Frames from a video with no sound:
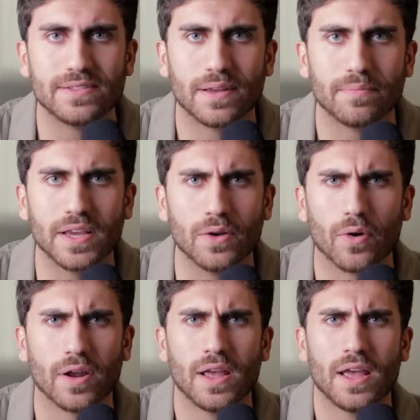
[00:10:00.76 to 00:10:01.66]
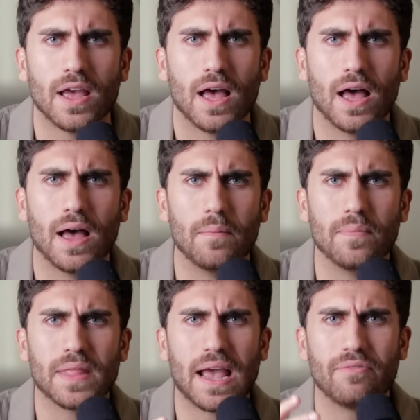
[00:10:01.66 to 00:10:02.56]
at something, or
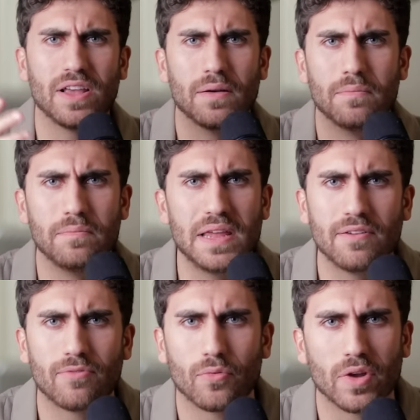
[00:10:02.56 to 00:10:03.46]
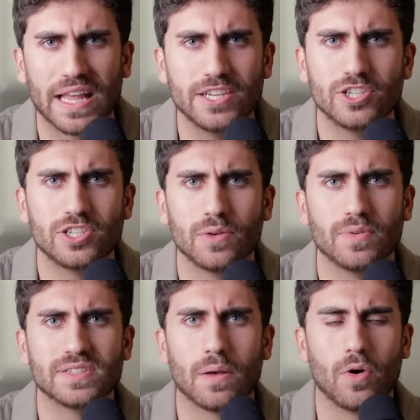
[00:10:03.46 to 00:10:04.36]
um, having a meaningful relationship
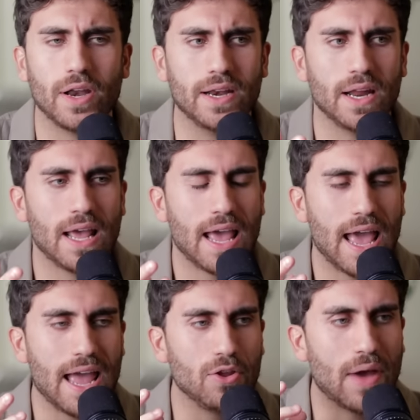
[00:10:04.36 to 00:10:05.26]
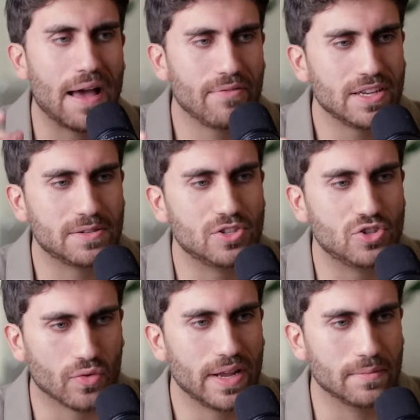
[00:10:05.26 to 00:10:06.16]
with someone, and and you have these
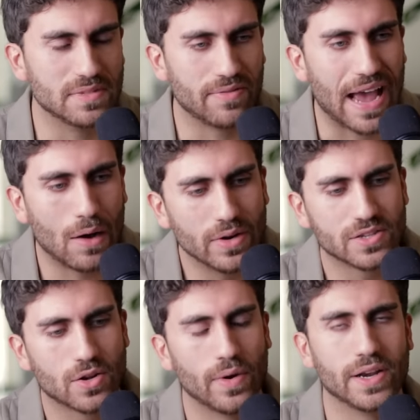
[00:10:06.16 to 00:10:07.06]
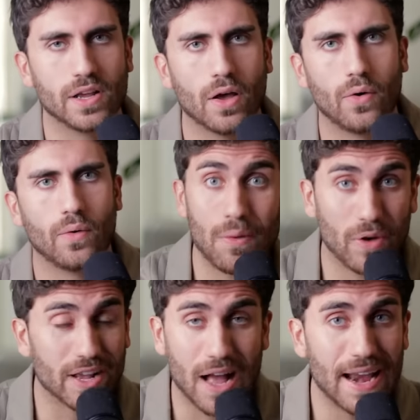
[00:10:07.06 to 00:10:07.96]
dreams of how it's going to go. And
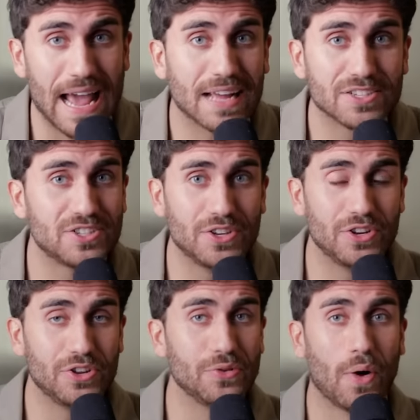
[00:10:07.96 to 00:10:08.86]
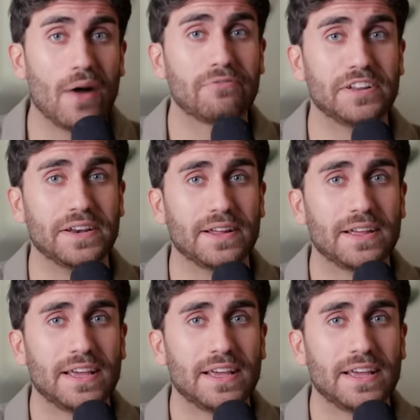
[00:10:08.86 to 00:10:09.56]
what God asks you to do often